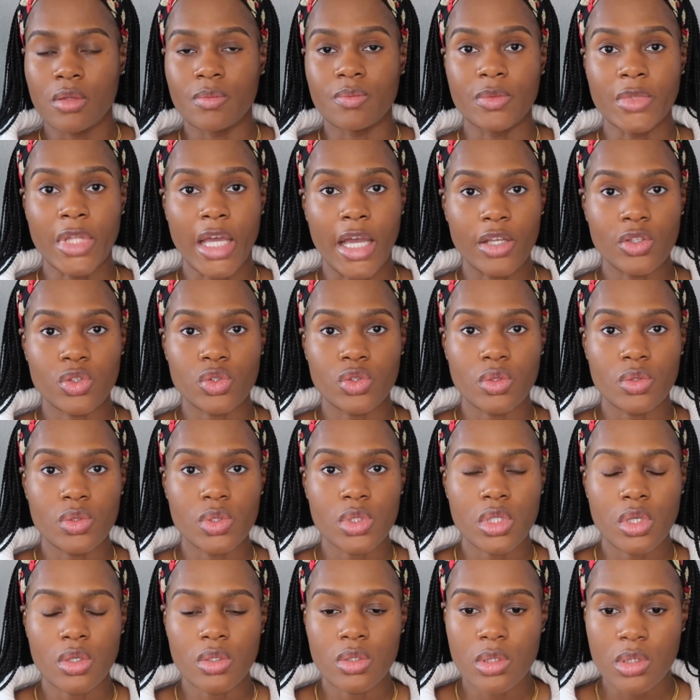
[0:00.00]
natural,
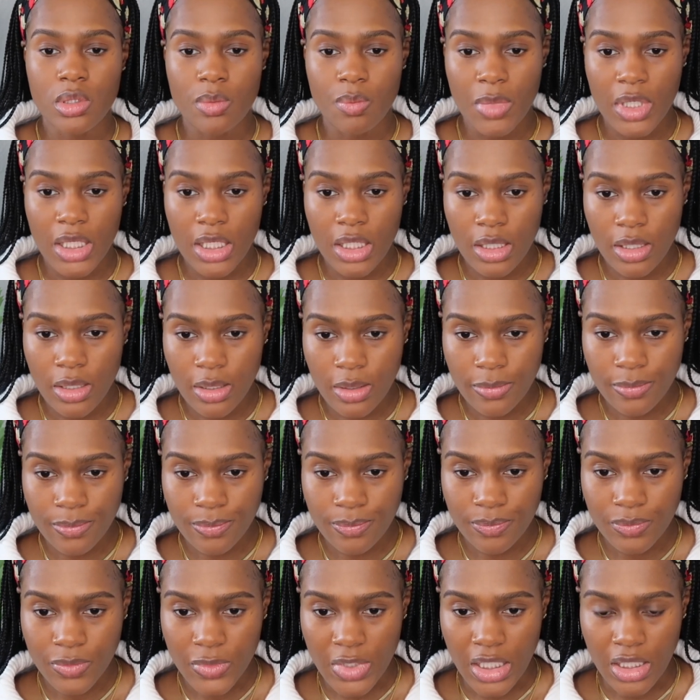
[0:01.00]
so to speak.
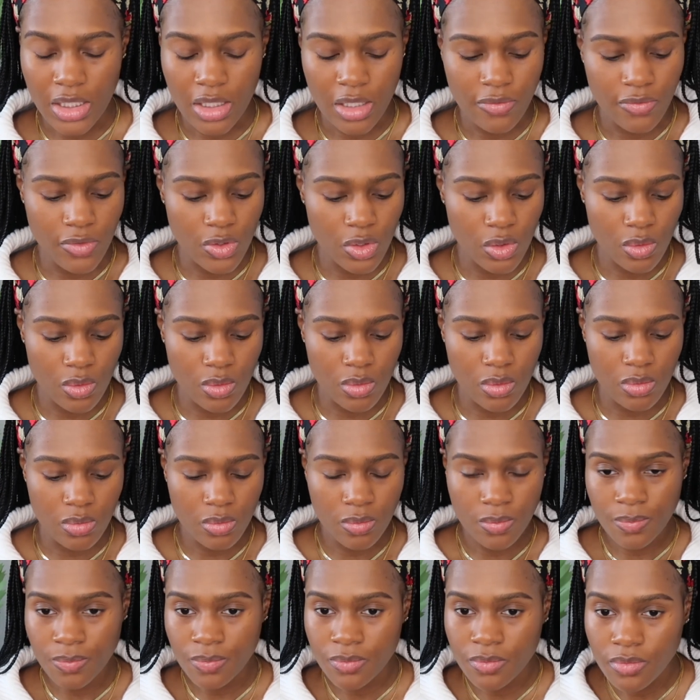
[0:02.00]
And if you
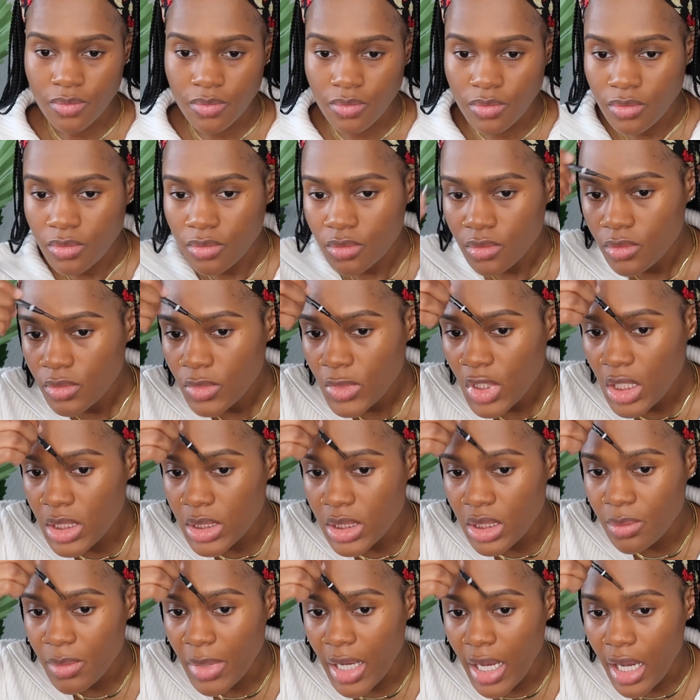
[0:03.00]

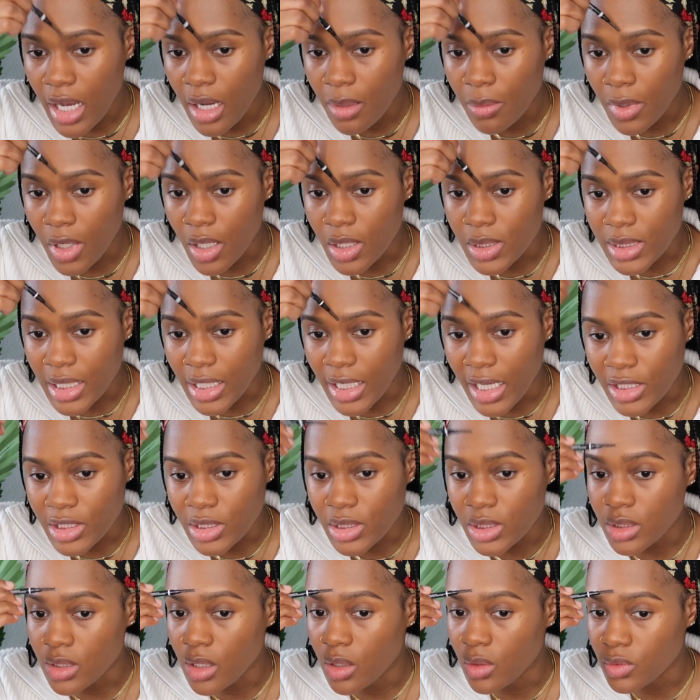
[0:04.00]
see my eyebrows, like I
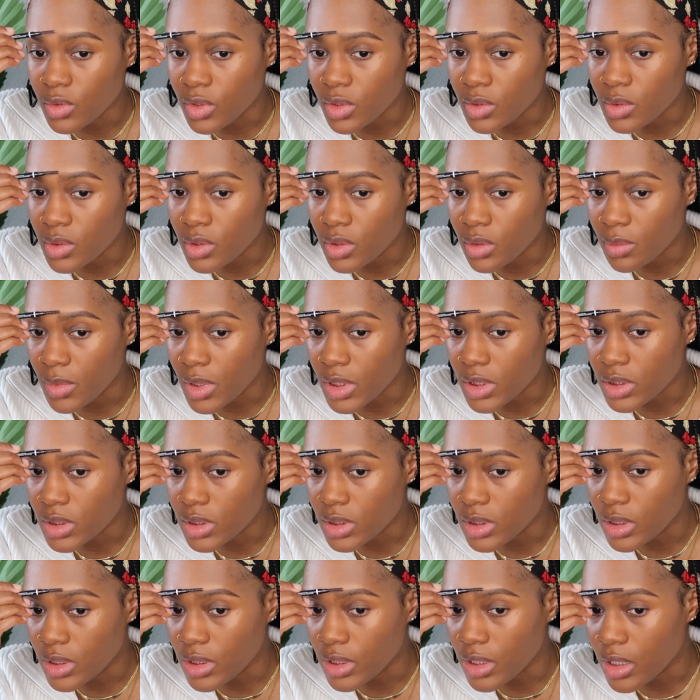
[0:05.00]
just don't do too much
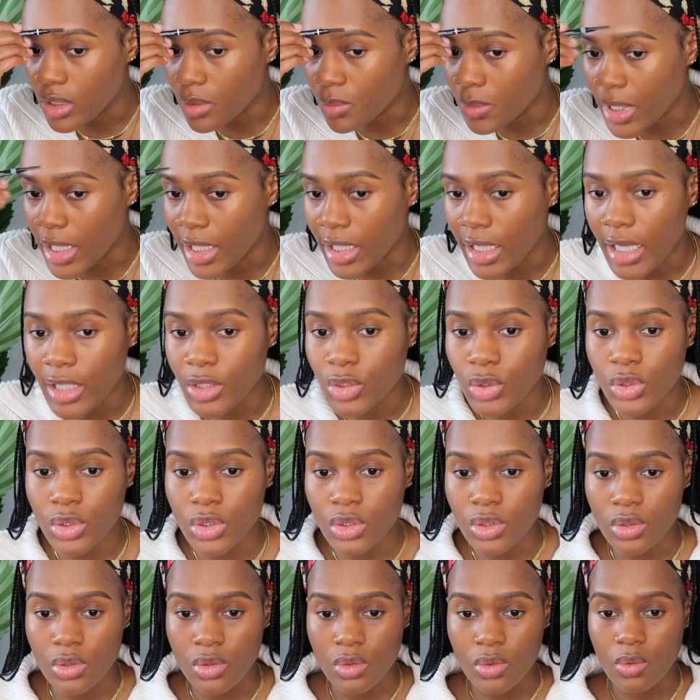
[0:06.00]
to them. Like I
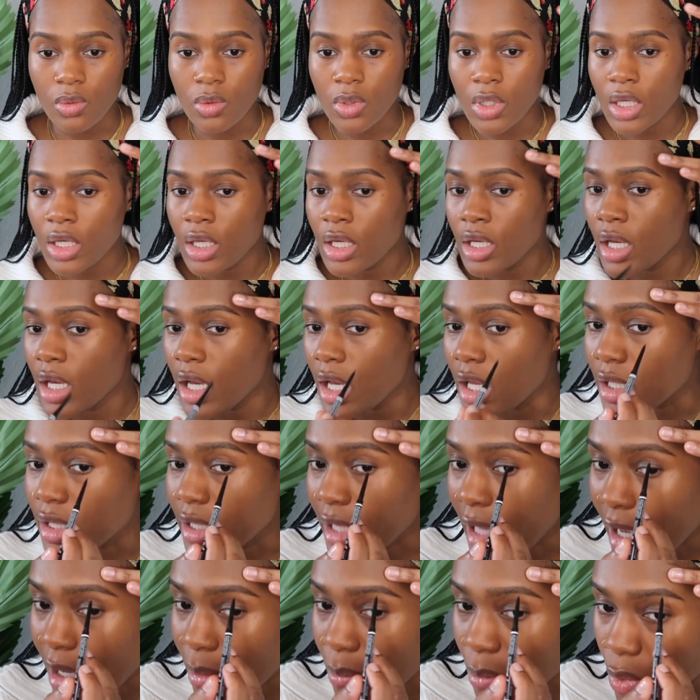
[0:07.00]
do a
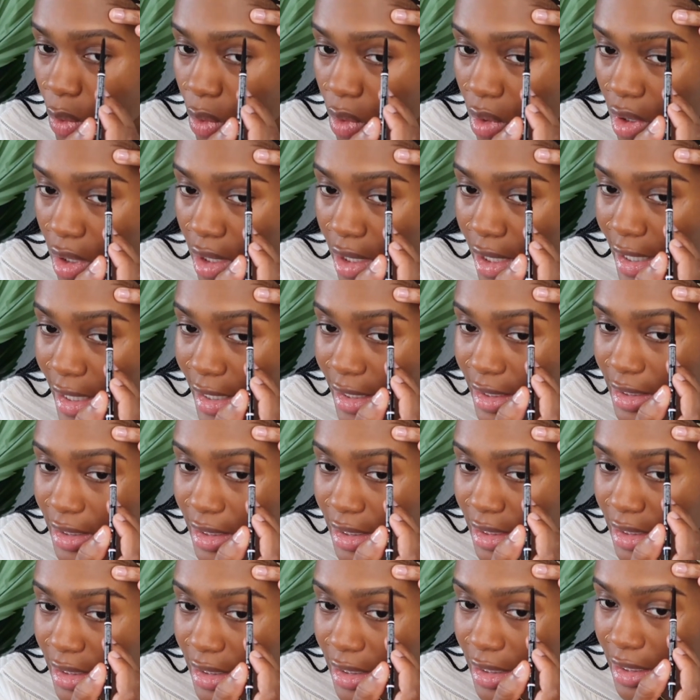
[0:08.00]
lot more at
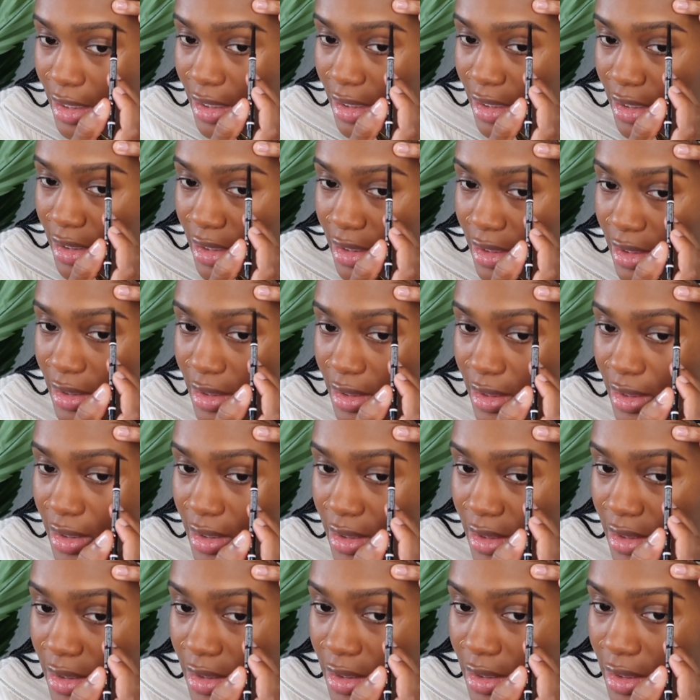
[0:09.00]
the ends,
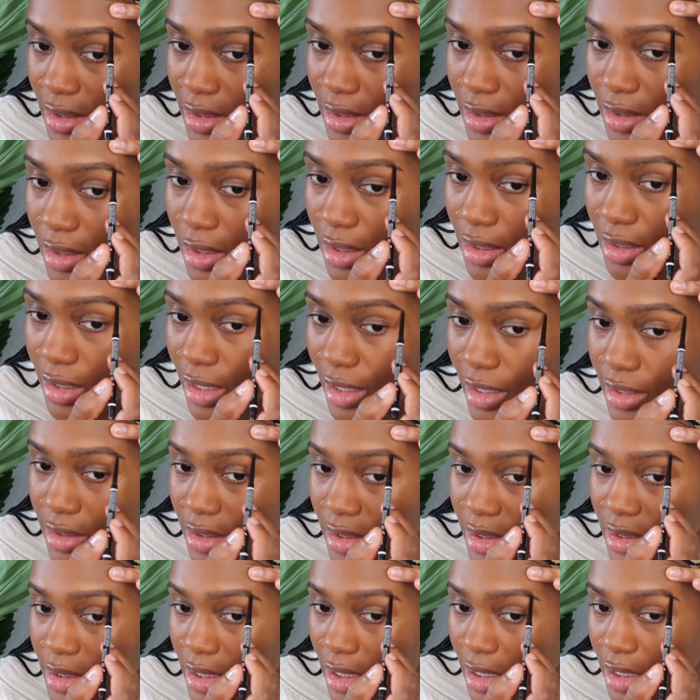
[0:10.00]
like
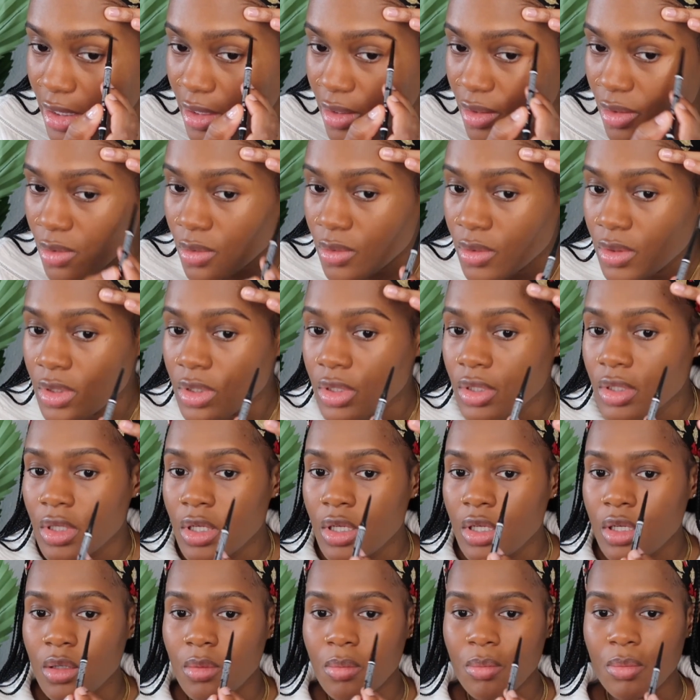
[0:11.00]
the tail.
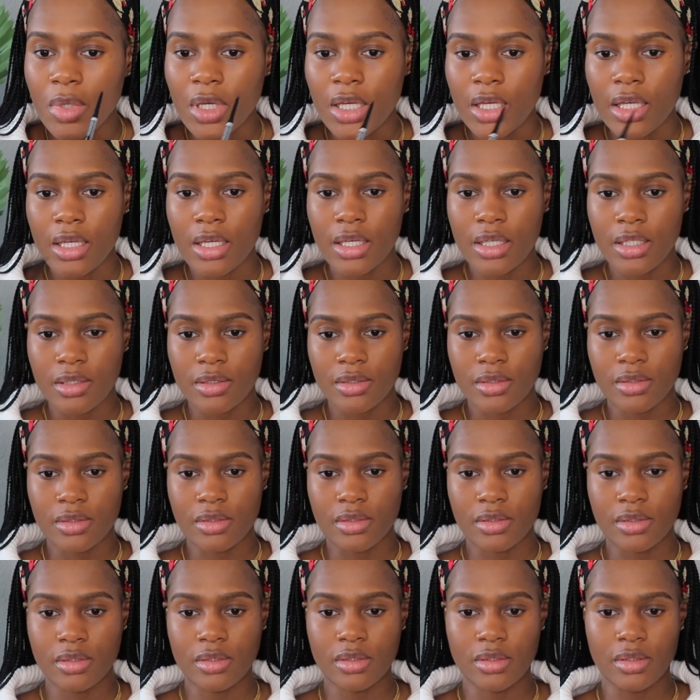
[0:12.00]
But
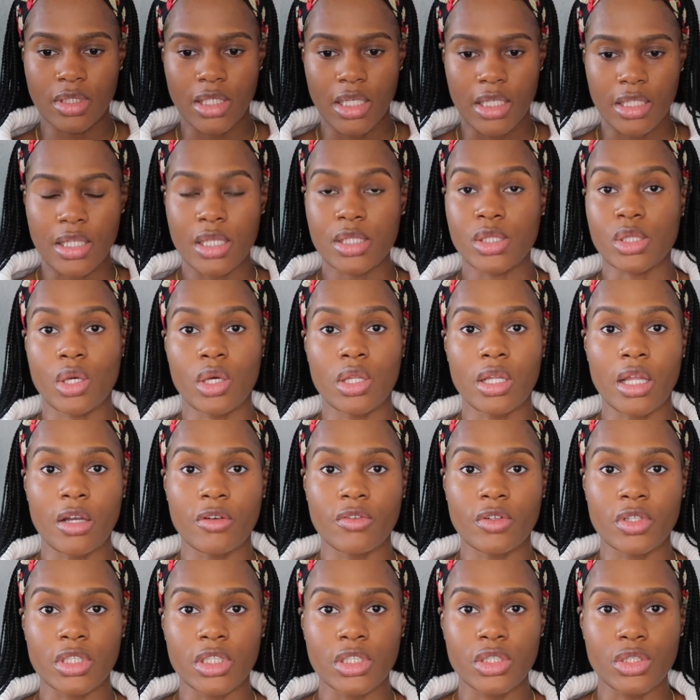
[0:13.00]
yeah, that's all I
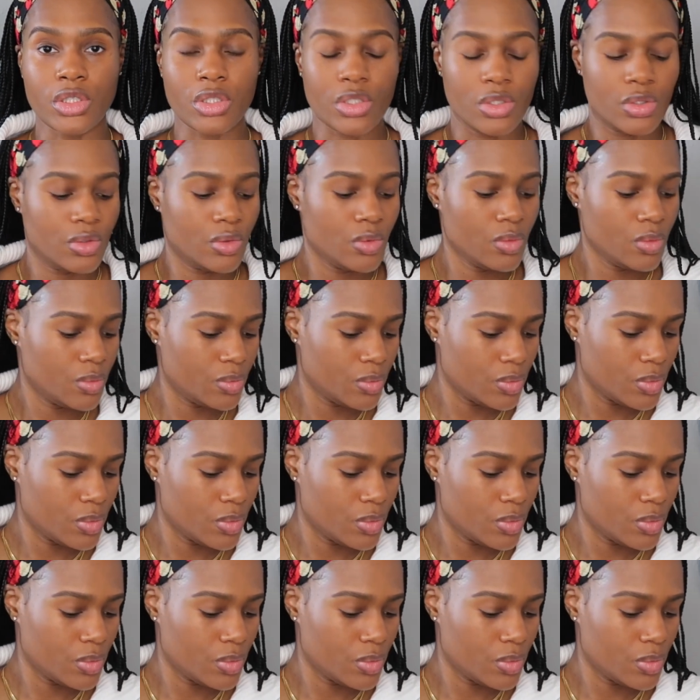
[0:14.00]
really do.